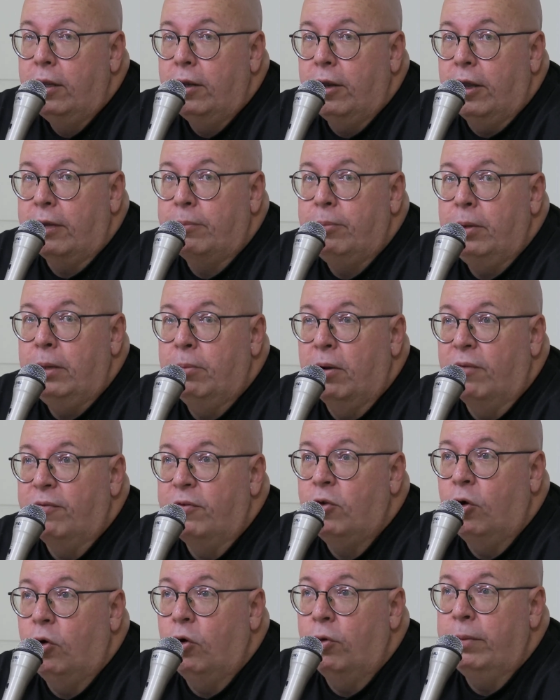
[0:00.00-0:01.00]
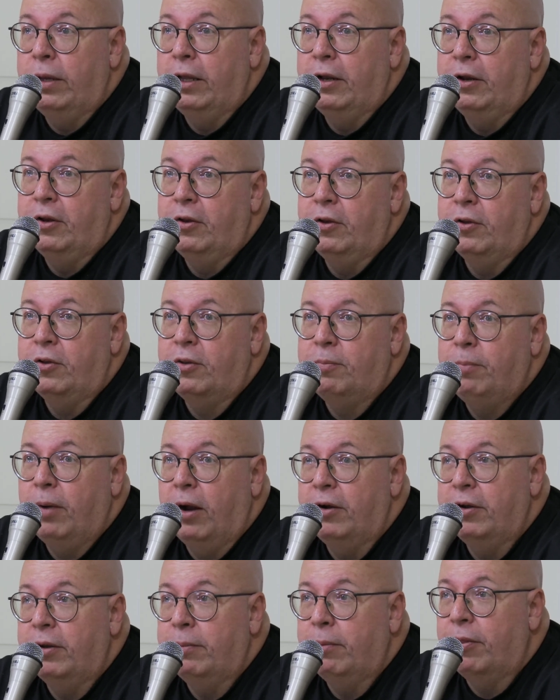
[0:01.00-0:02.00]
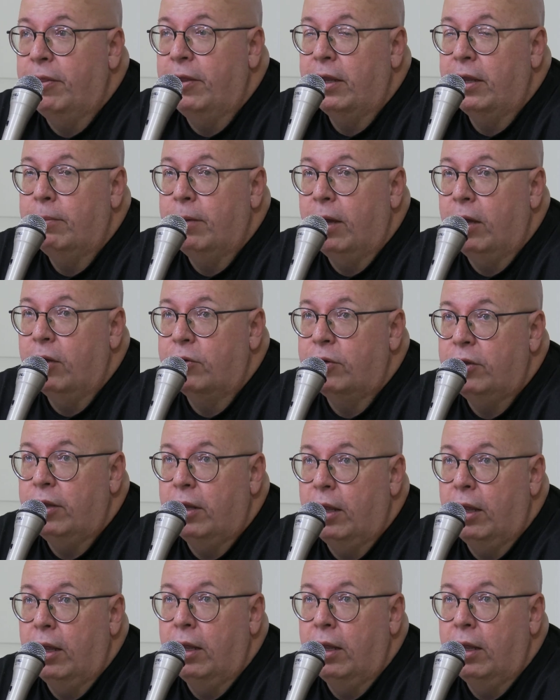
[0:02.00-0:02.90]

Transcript: People have told me it inspired them to about